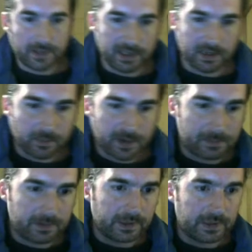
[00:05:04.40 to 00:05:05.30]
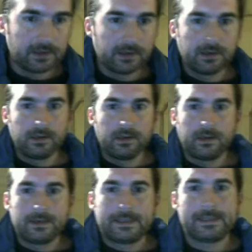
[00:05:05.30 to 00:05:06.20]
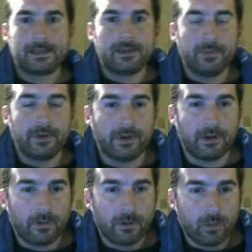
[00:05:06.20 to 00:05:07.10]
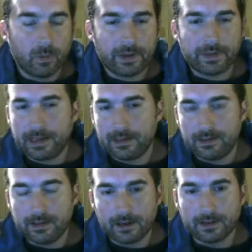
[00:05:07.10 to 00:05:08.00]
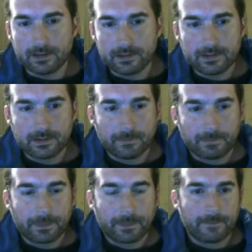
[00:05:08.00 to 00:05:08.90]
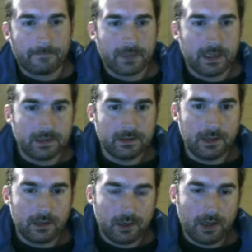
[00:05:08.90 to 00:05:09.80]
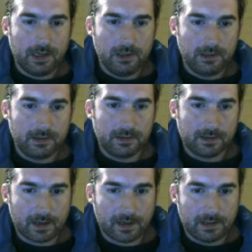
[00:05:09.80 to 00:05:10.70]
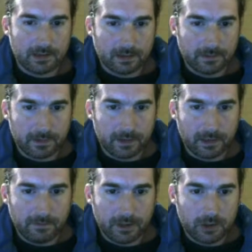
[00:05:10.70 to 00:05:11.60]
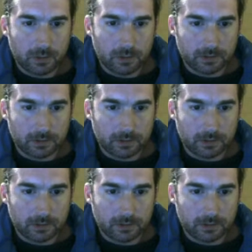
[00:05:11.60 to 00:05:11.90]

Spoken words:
it properly, but what that does is it changes the size of an individual,